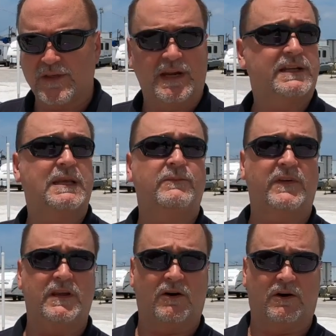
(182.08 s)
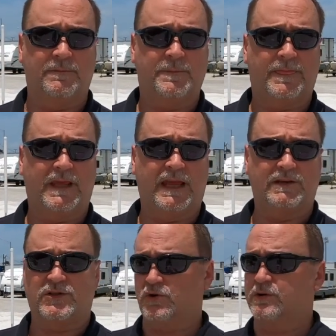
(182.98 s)
than a deep V hull,
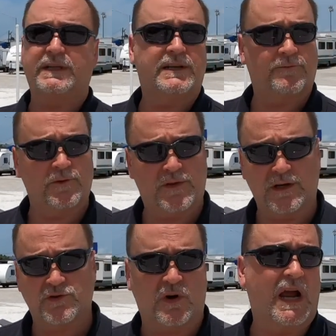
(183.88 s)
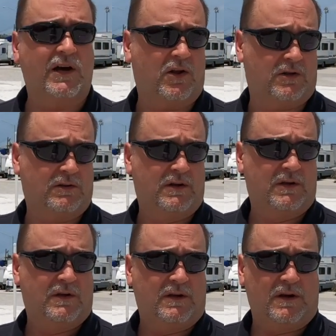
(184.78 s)
and certainly different than a tri hull.
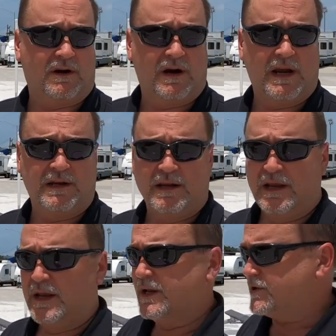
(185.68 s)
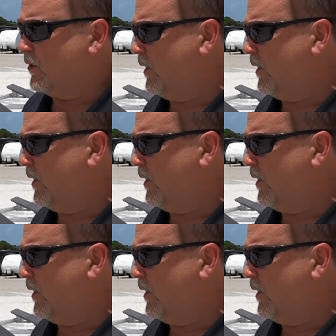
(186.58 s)
All right. So